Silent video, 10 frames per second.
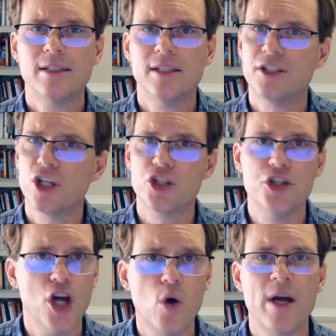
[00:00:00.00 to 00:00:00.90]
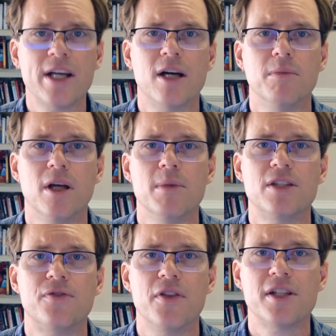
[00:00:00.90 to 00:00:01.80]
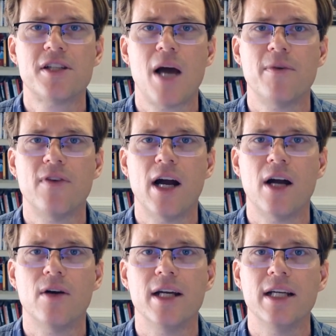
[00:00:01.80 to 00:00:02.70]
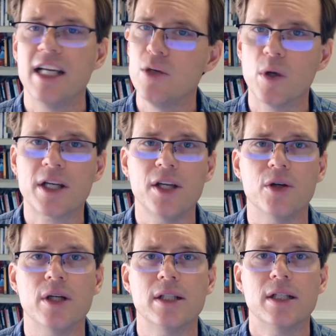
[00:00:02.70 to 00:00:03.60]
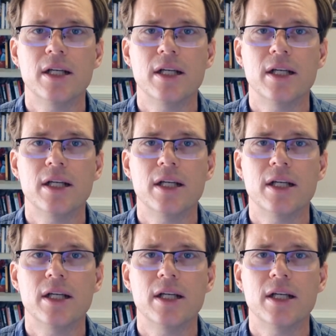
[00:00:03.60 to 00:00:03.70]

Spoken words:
Since there's no income limits for this type of IRA, anyone can do it.